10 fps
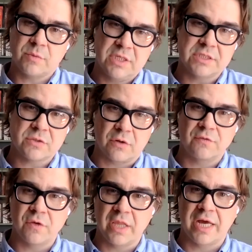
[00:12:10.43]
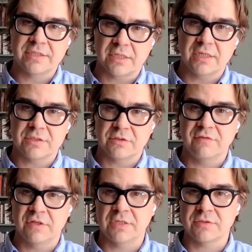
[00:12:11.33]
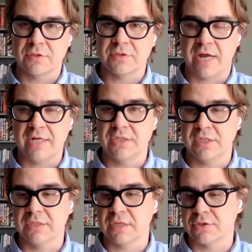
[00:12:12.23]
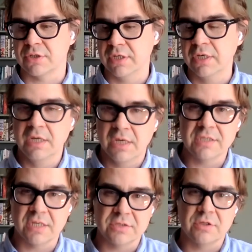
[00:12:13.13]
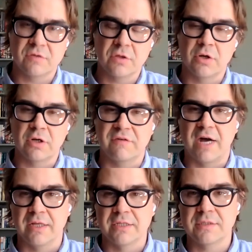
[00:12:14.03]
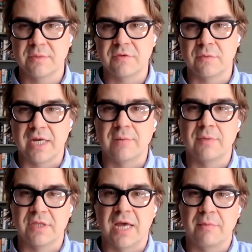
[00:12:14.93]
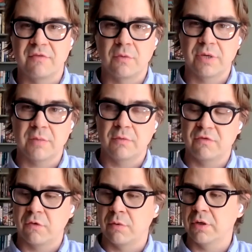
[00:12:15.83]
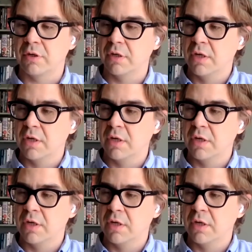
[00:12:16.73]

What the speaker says: we need to sort of realize that the history of industrial strategy in this country is a history of colonial violence, and we have to reckon with that before we can move forward.